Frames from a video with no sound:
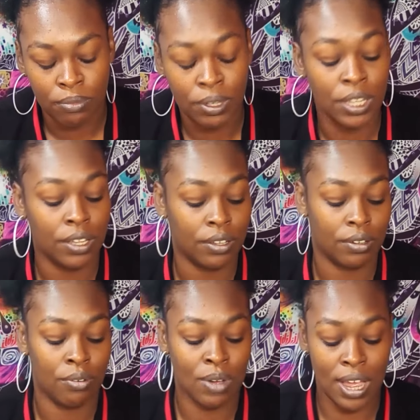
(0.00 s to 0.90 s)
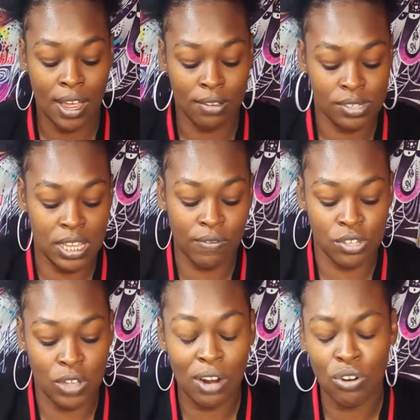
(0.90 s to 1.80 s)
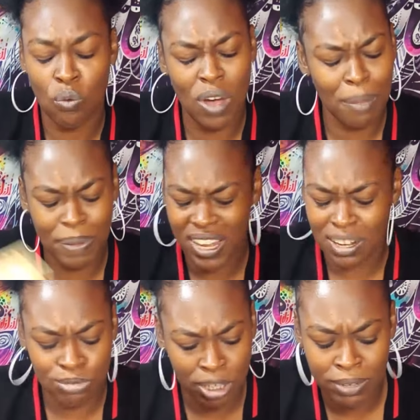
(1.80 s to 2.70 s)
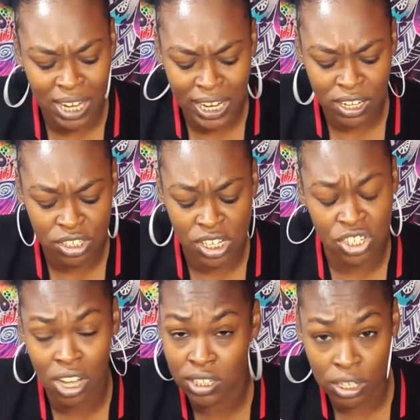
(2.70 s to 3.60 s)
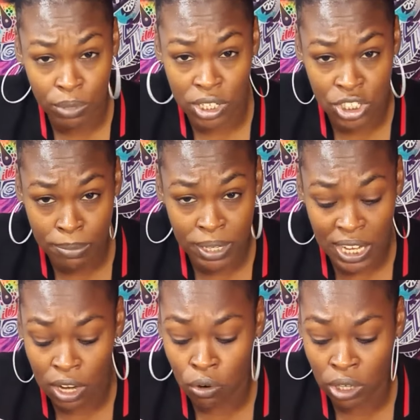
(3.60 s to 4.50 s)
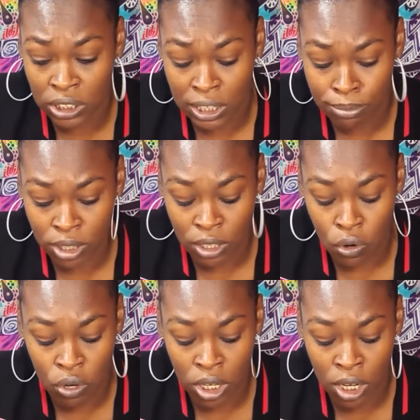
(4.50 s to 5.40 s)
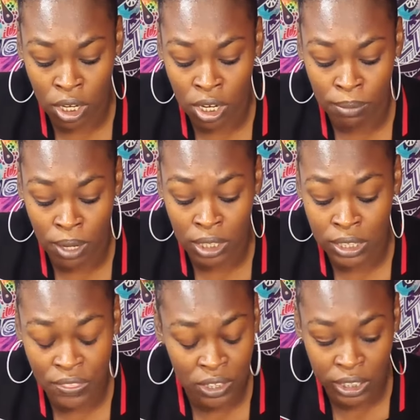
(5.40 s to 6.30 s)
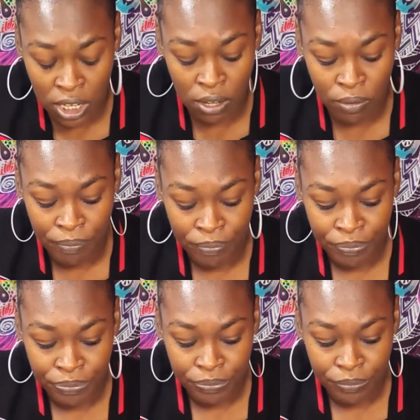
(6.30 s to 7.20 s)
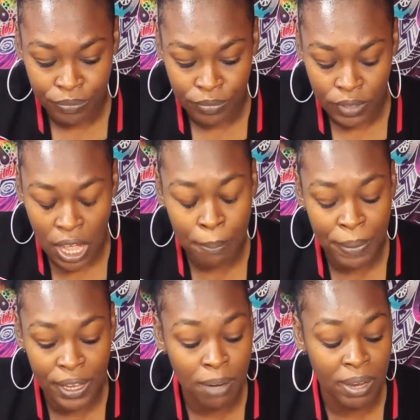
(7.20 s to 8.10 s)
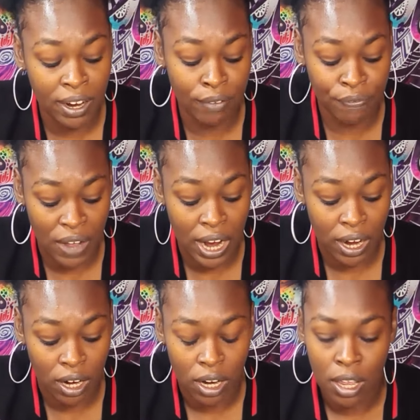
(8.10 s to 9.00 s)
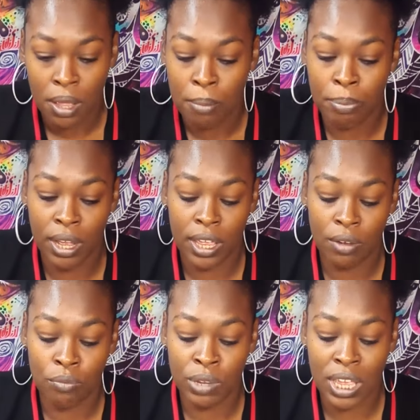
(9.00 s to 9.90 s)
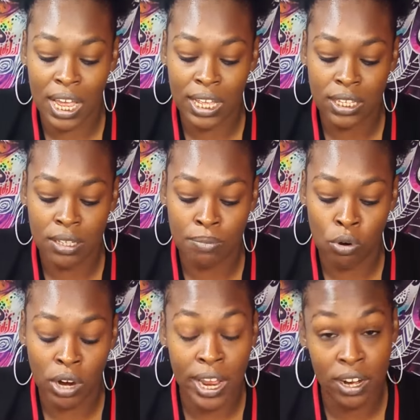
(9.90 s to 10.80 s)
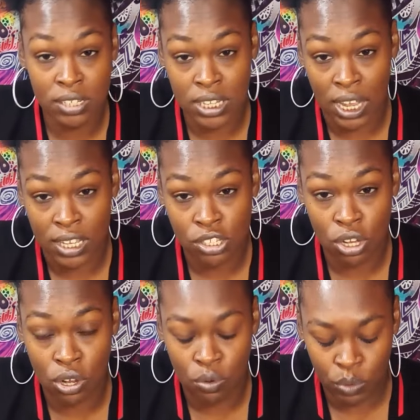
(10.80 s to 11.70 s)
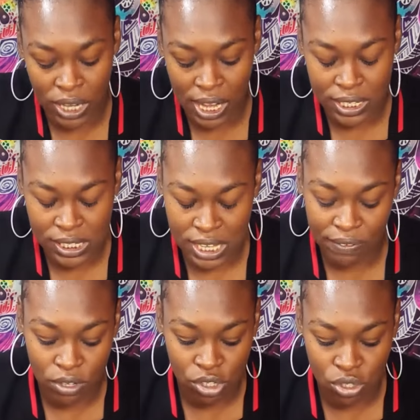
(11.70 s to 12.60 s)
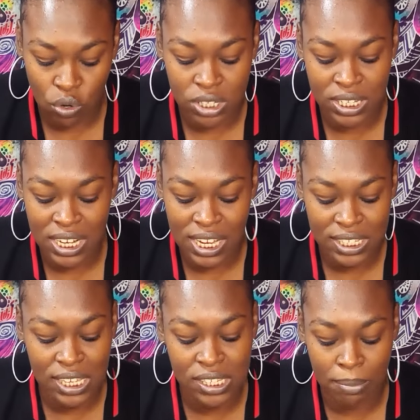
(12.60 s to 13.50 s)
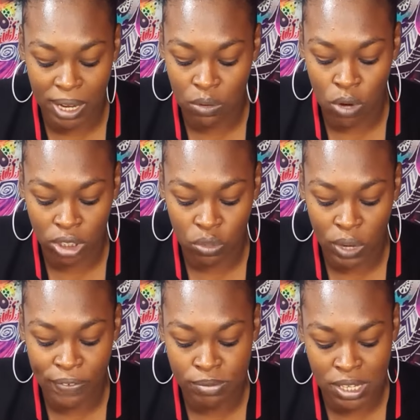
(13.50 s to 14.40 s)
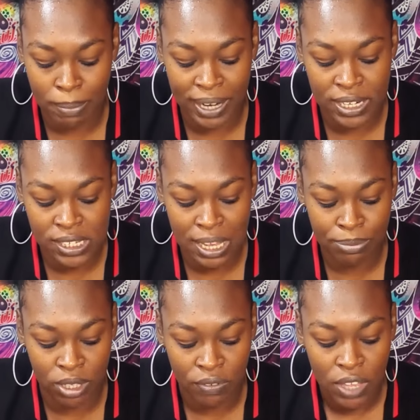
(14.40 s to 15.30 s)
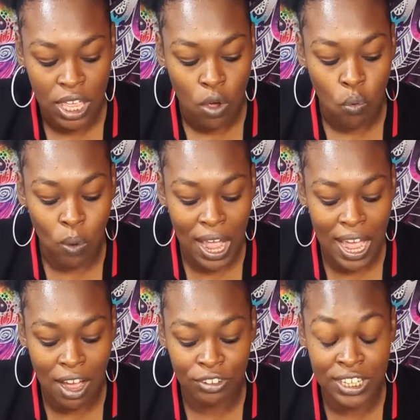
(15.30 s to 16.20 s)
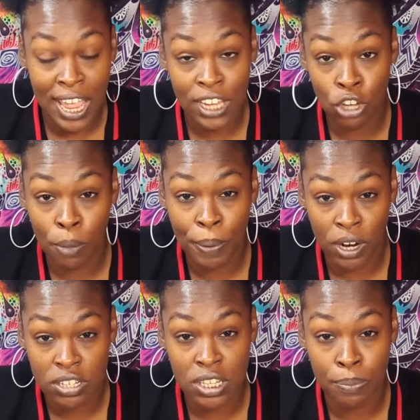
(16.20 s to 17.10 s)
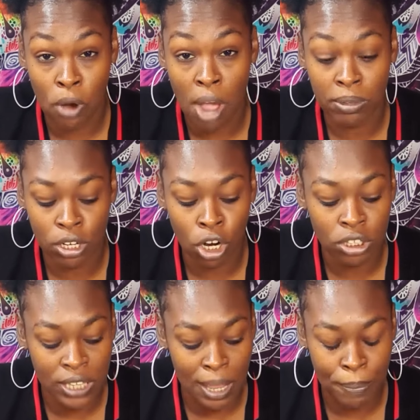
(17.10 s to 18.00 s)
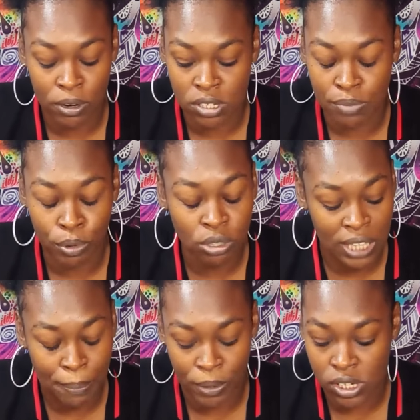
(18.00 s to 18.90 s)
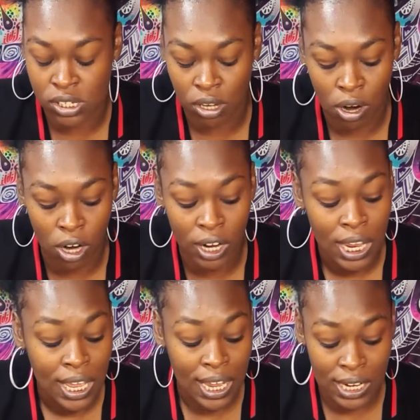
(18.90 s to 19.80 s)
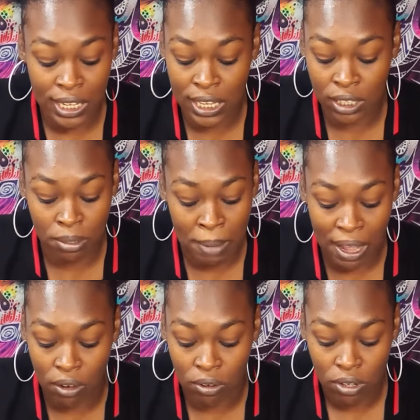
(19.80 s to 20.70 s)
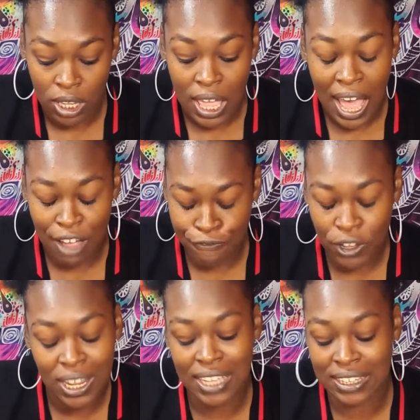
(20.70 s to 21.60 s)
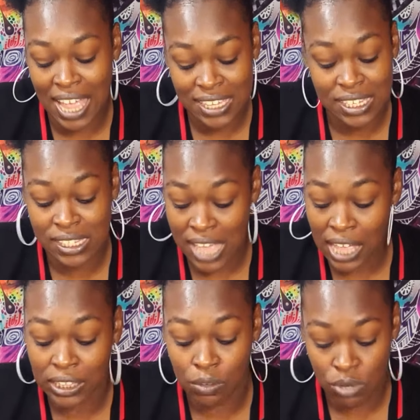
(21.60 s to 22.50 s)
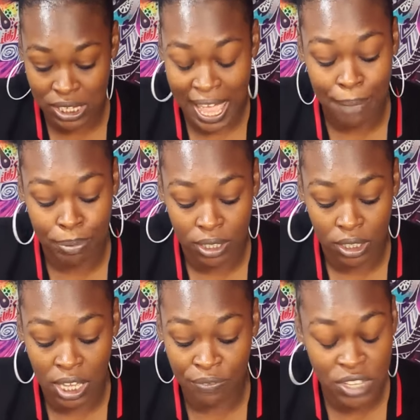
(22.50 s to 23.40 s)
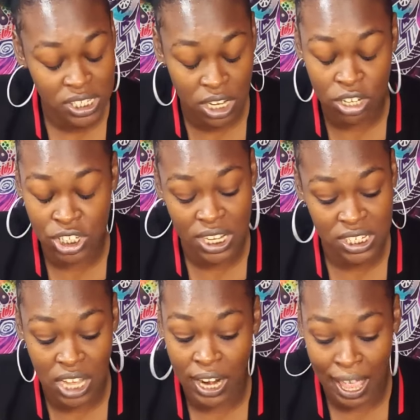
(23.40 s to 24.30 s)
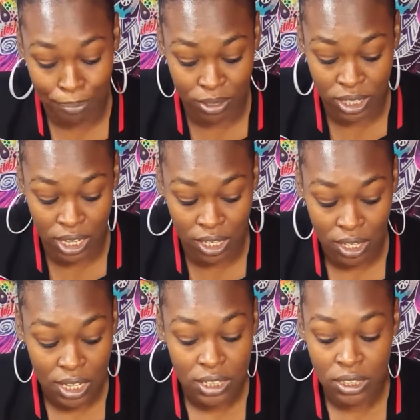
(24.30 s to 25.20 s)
yeah. Wow. Seven. So I don't know why I'm picking up Gemini energy. Is y'all dealing with a Gemini or a Libra or um another Leo? I'm picking up air and fire. But we got more air signs. So we got seven of swords. Didn't I say somebody walked away from somebody deceptive? Wow, they your person probably hurt that person, broke that person's heart, and they kicked them out. I feel like that's exactly what's happening. If this energy has not happened yet,